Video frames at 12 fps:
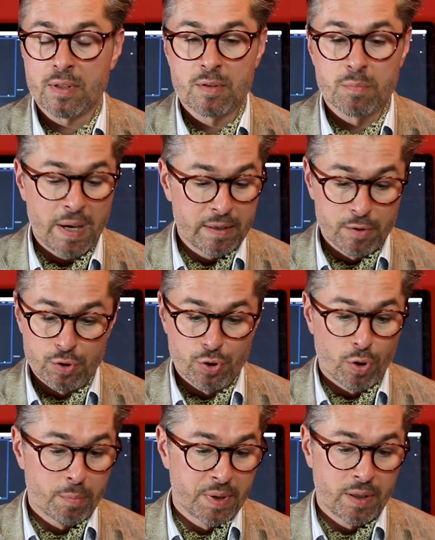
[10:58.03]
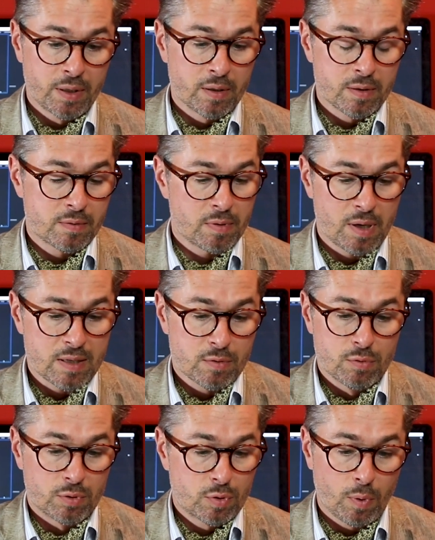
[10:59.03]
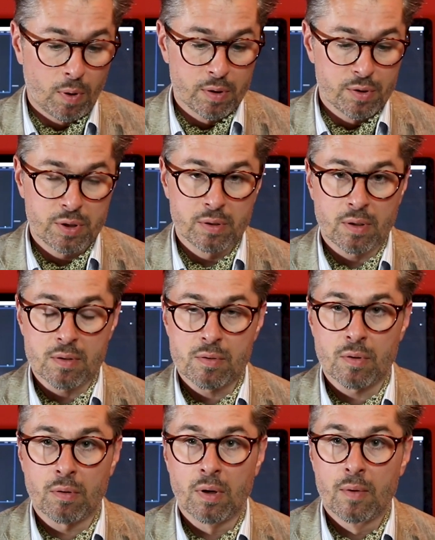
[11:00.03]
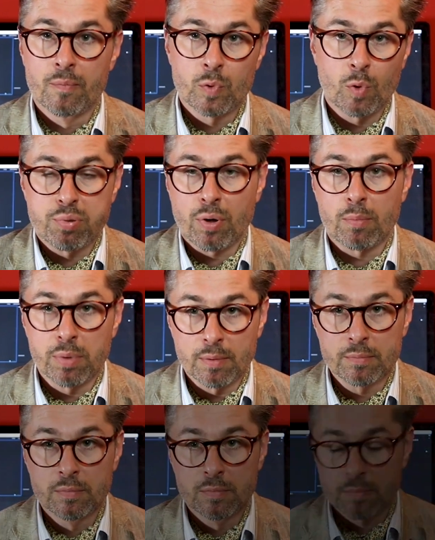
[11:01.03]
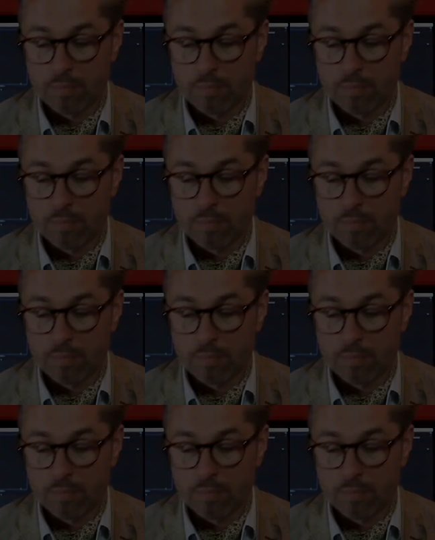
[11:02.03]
It's made in Germany, it has good quality, and so no problem.